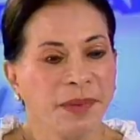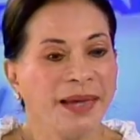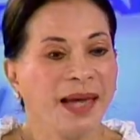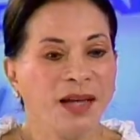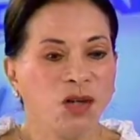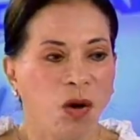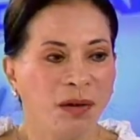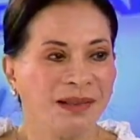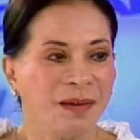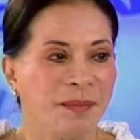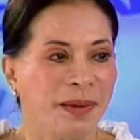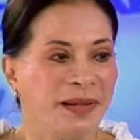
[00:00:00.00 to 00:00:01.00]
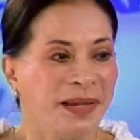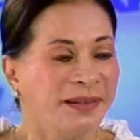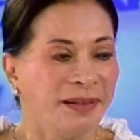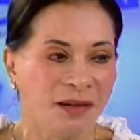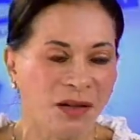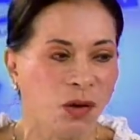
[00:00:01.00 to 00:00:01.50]
I, I called him, and he
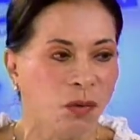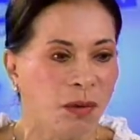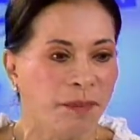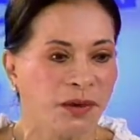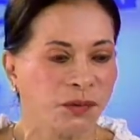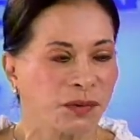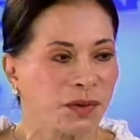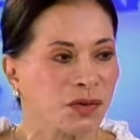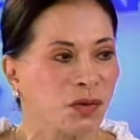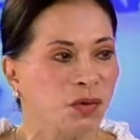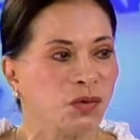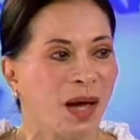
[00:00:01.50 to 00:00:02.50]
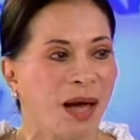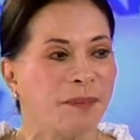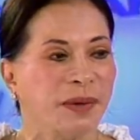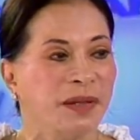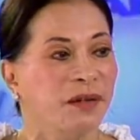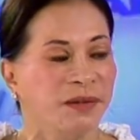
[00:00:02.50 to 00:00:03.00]
didn't know about what was going to
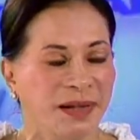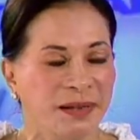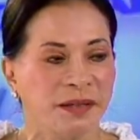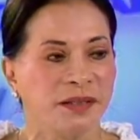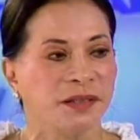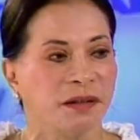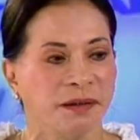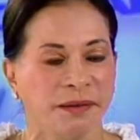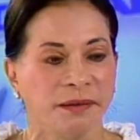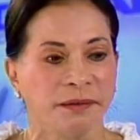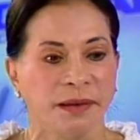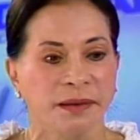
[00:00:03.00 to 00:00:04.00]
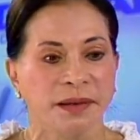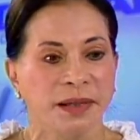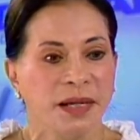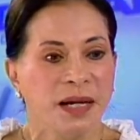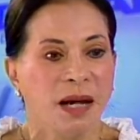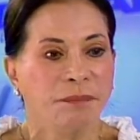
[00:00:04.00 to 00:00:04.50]
happen. He really sincerely didn't.
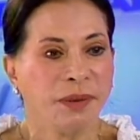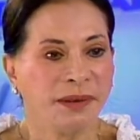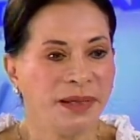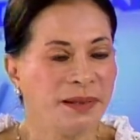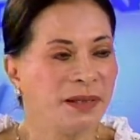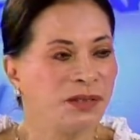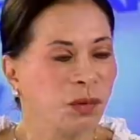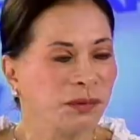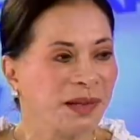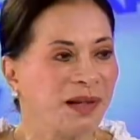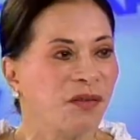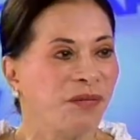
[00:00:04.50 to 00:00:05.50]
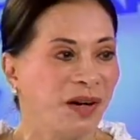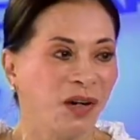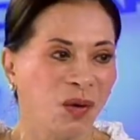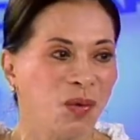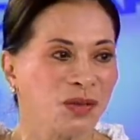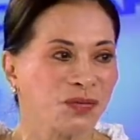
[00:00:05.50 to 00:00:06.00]
But he and the Sultan are very
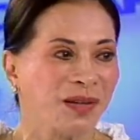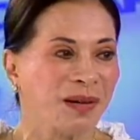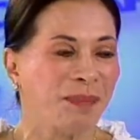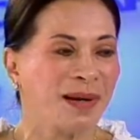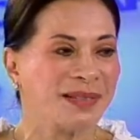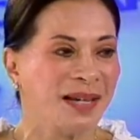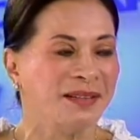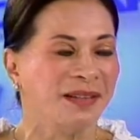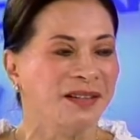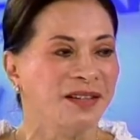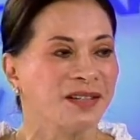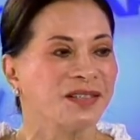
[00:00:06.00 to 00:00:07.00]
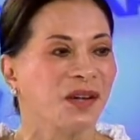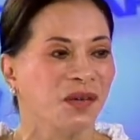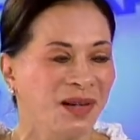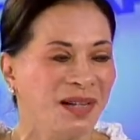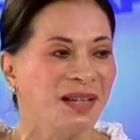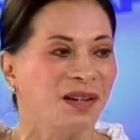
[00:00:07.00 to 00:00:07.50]
close for the past eighteen years. They're
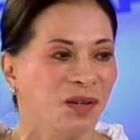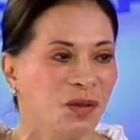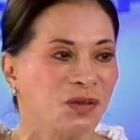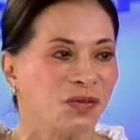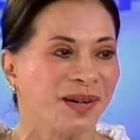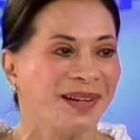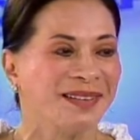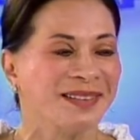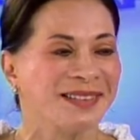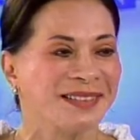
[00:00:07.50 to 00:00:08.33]
really close friends.